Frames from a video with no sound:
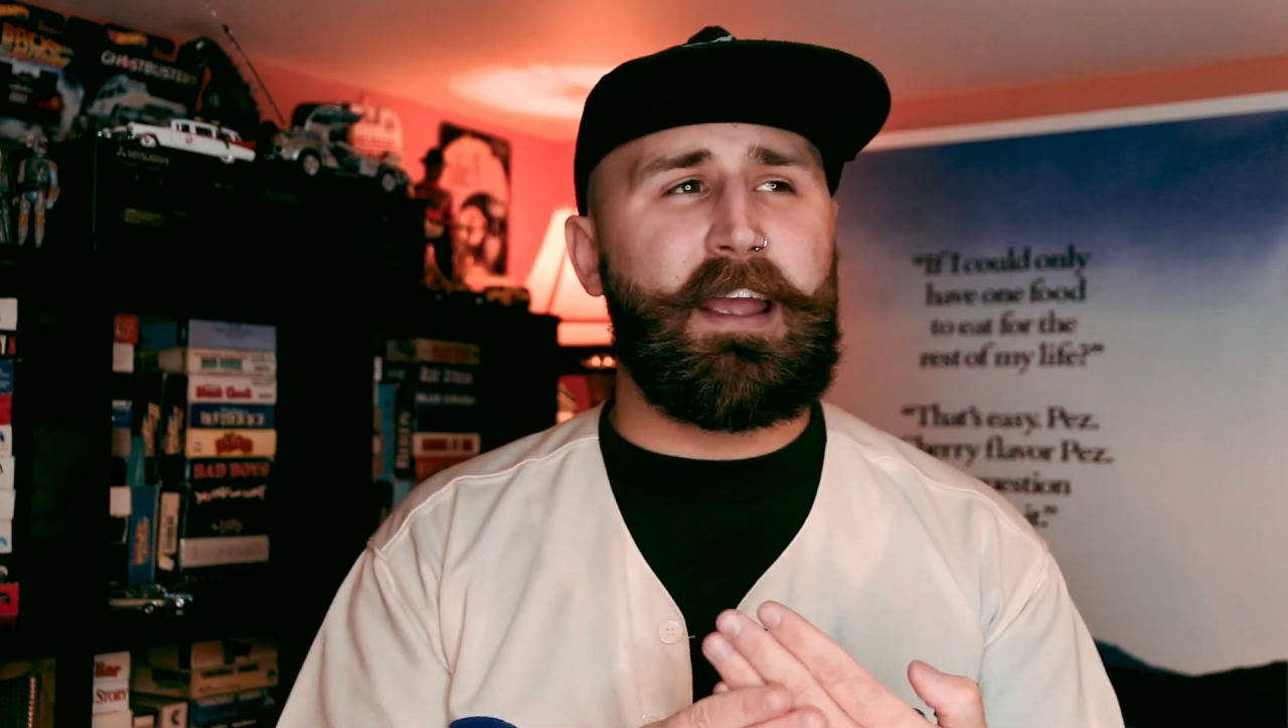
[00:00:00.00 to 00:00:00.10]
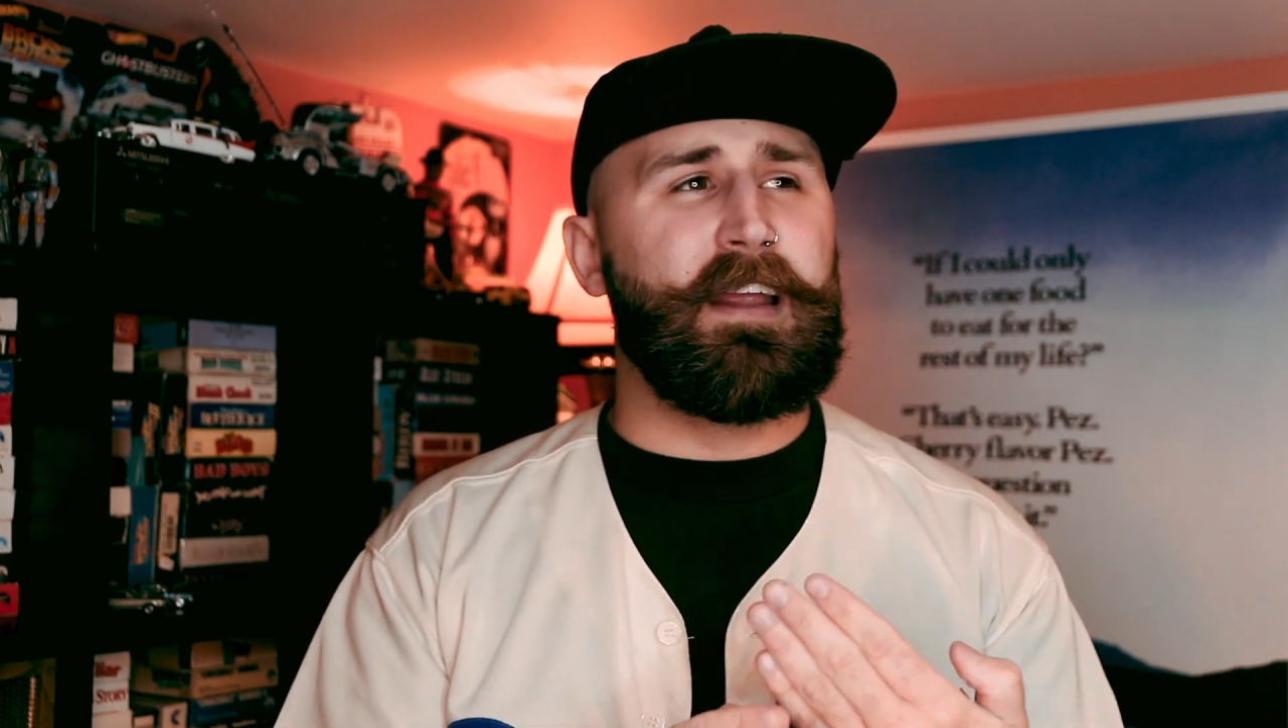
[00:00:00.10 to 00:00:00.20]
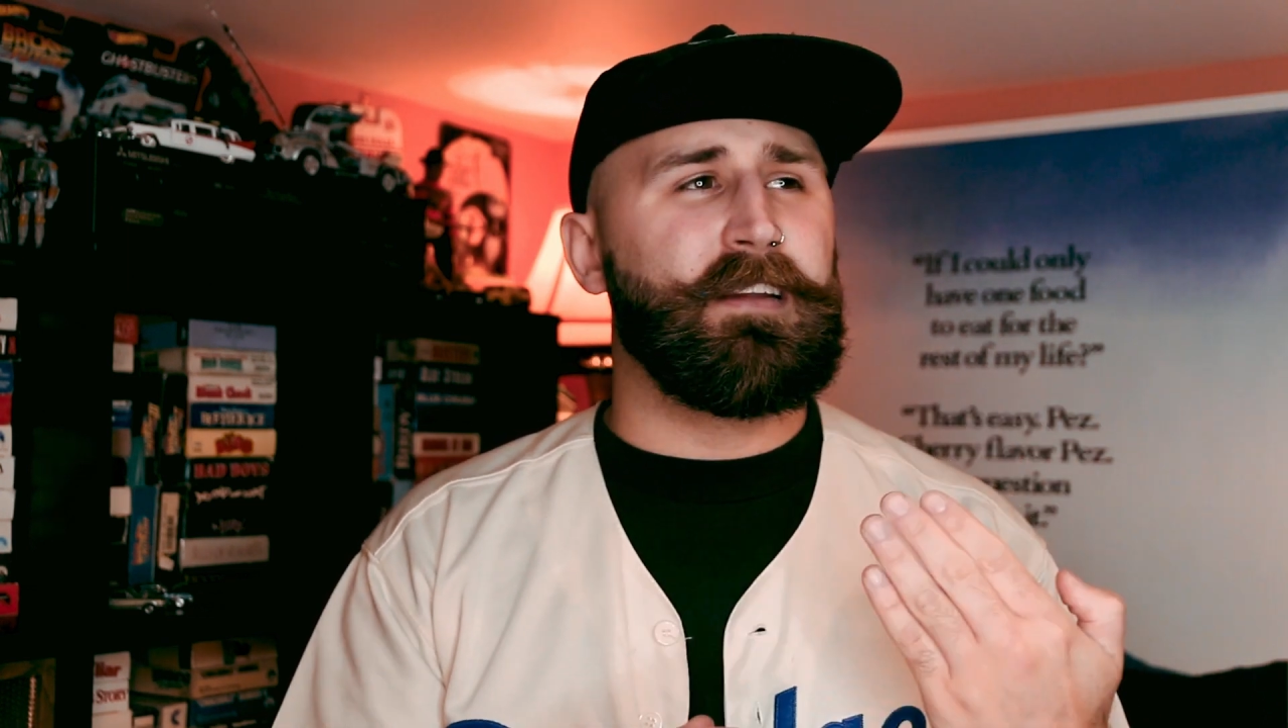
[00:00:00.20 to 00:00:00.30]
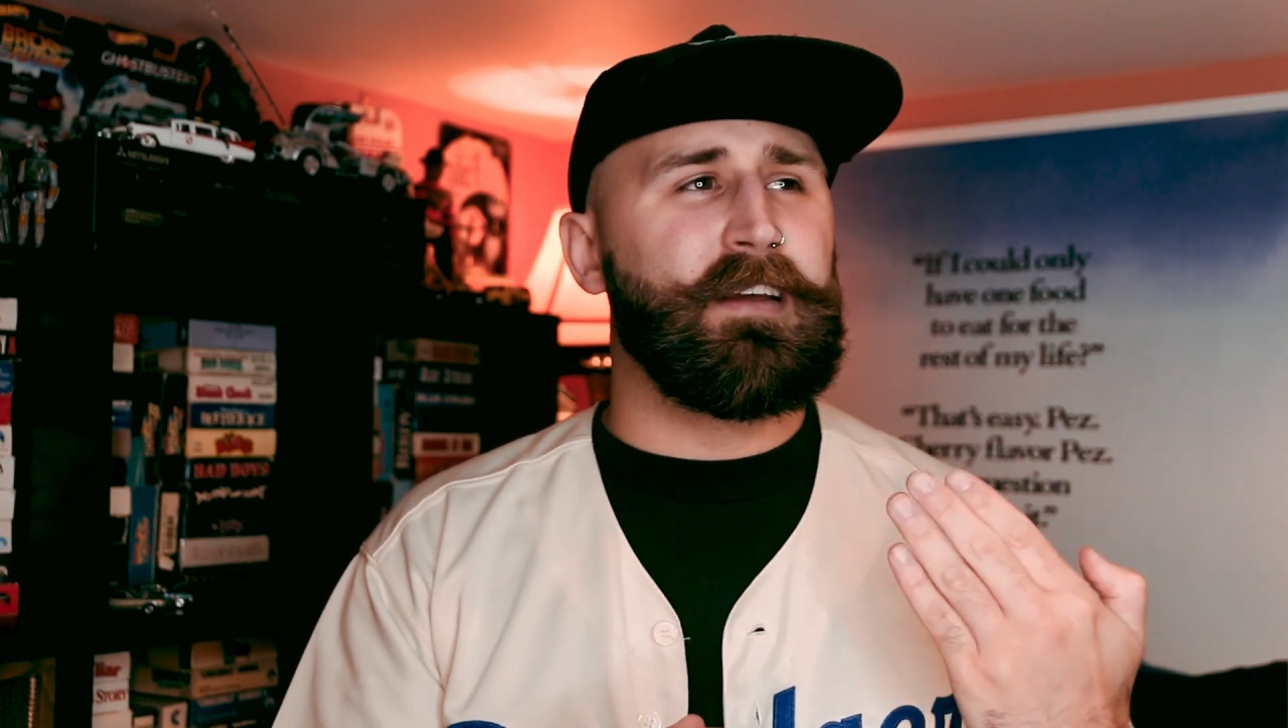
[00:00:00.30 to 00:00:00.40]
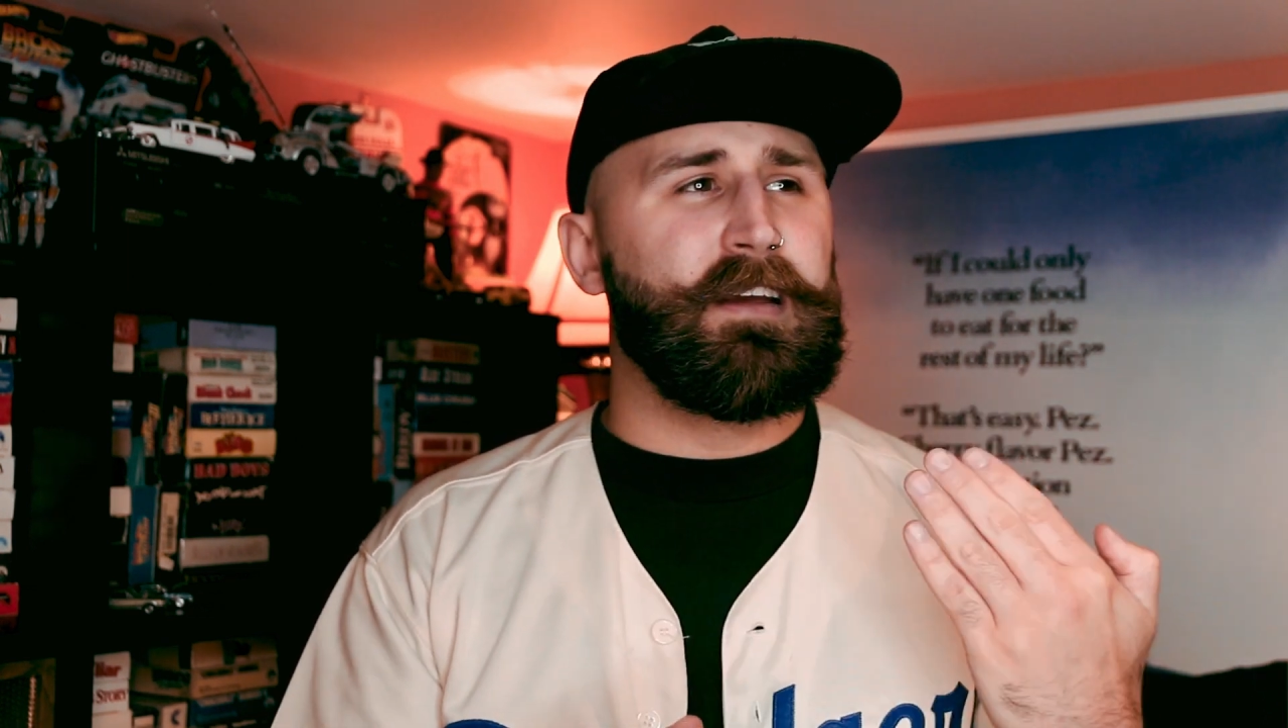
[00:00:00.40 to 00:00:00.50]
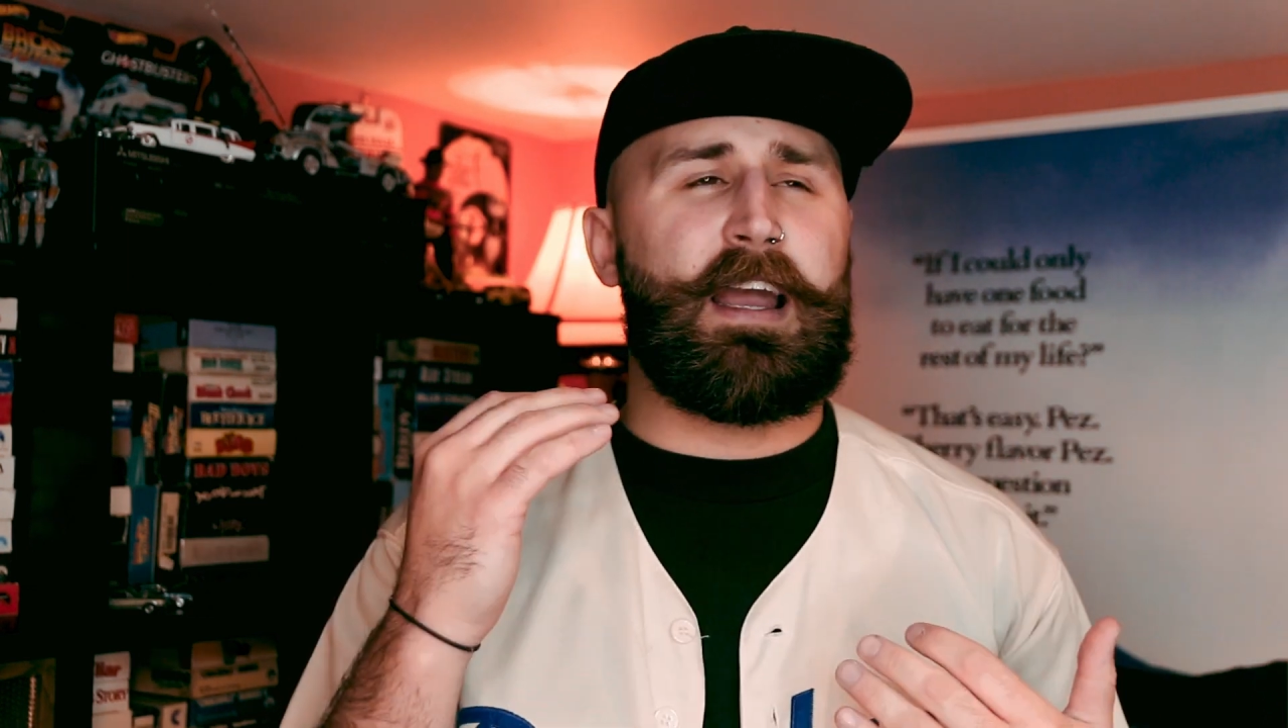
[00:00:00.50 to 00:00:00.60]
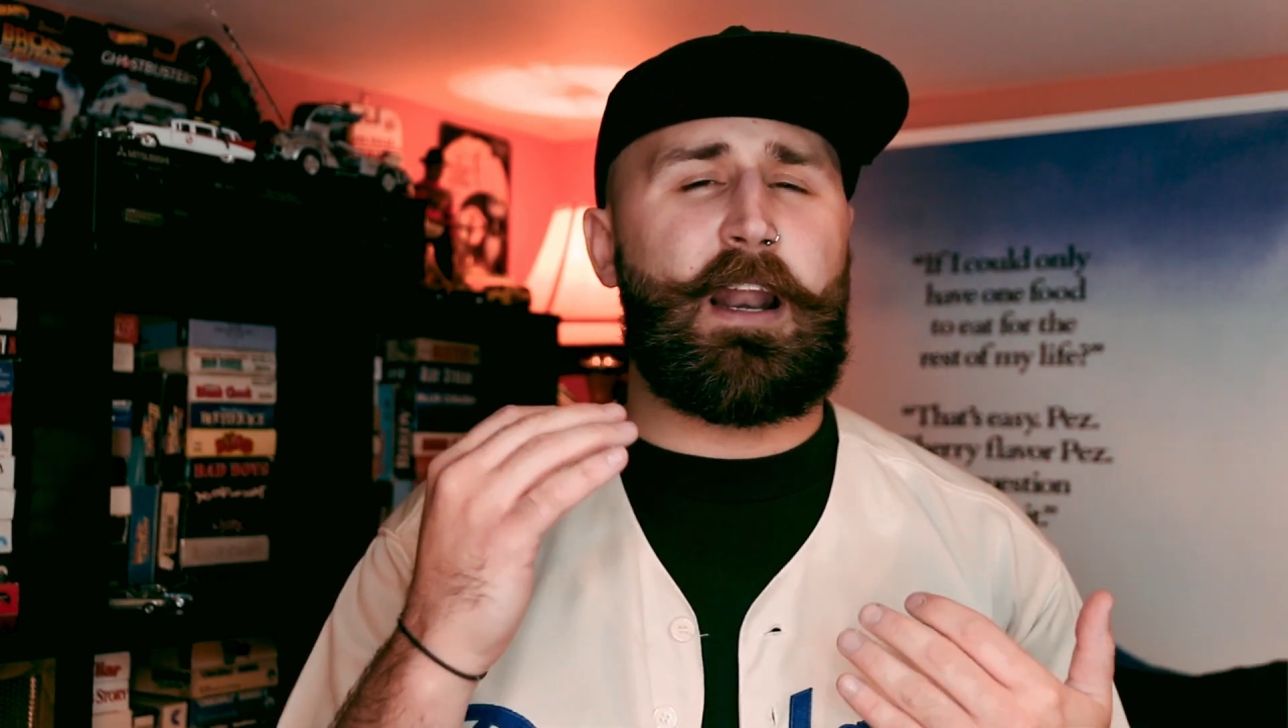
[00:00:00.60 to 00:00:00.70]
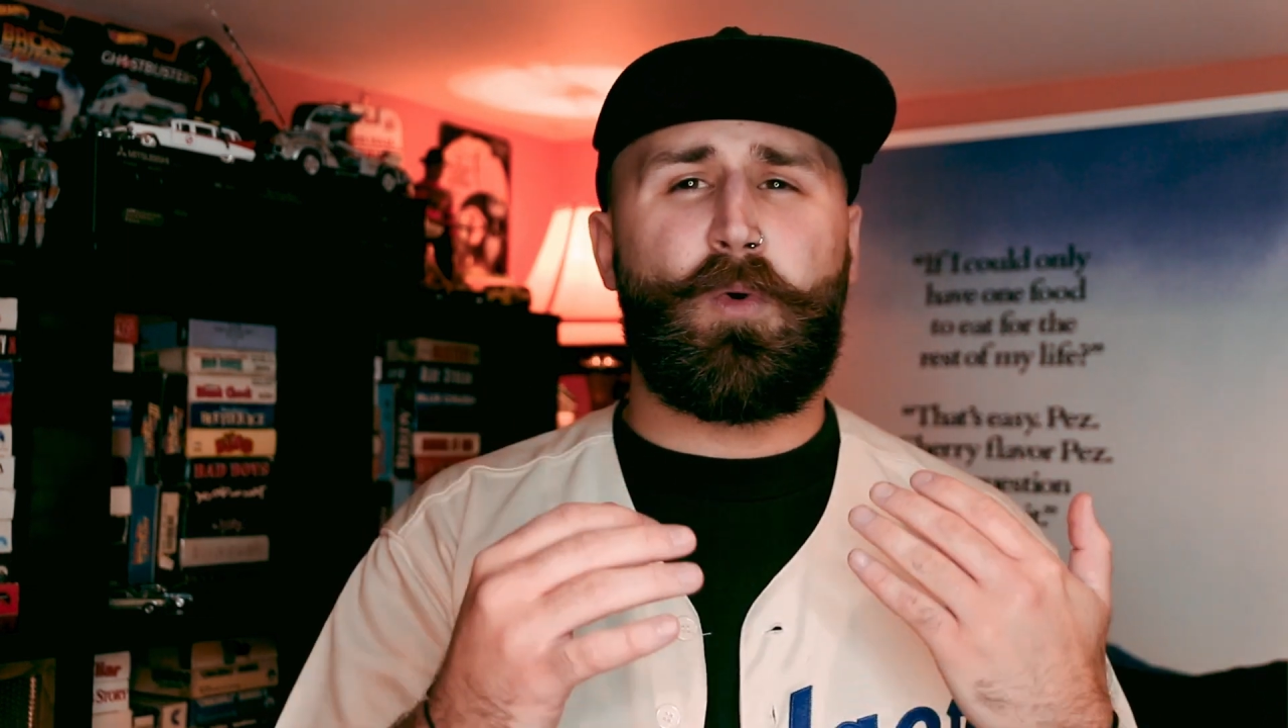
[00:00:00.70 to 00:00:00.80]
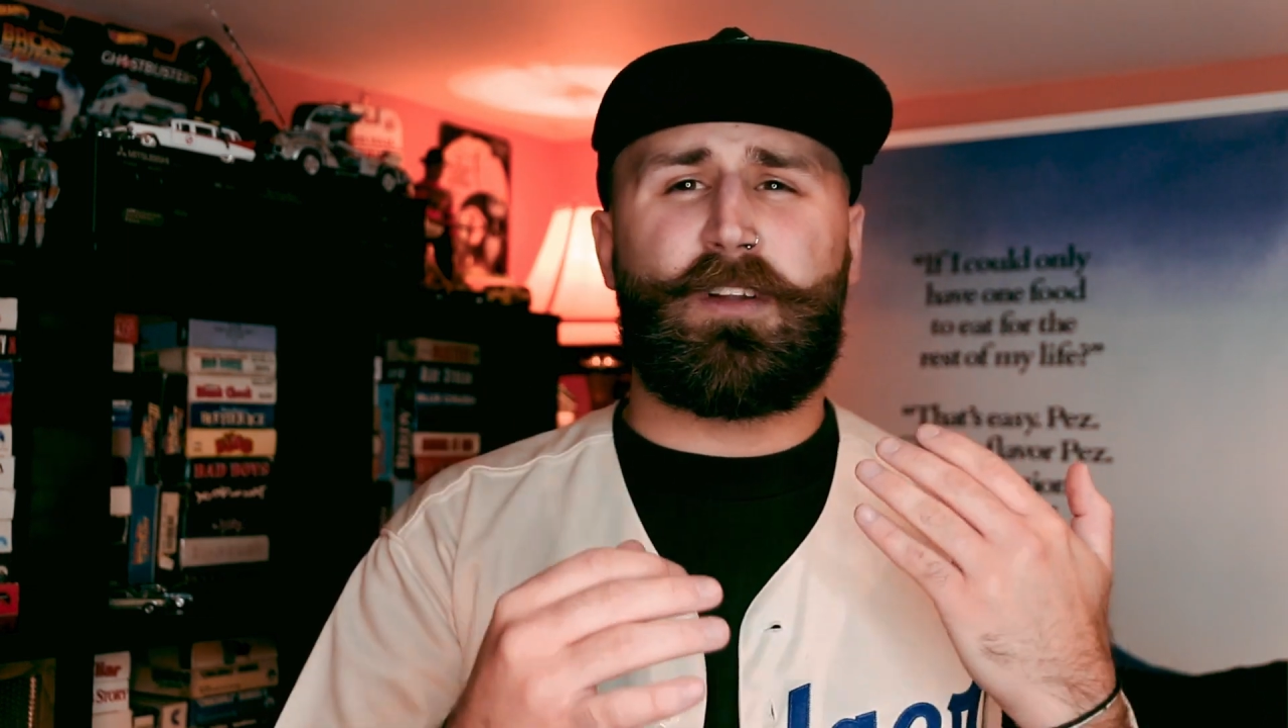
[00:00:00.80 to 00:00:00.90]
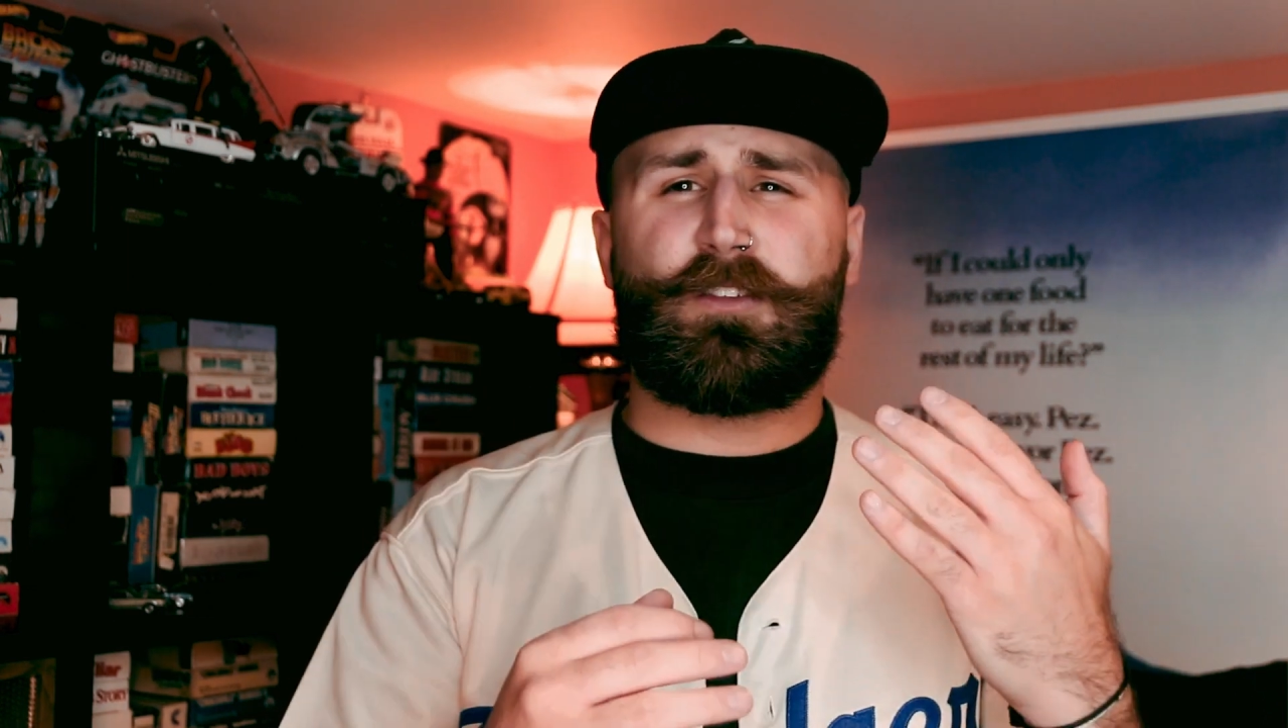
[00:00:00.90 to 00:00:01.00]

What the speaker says: and I wanted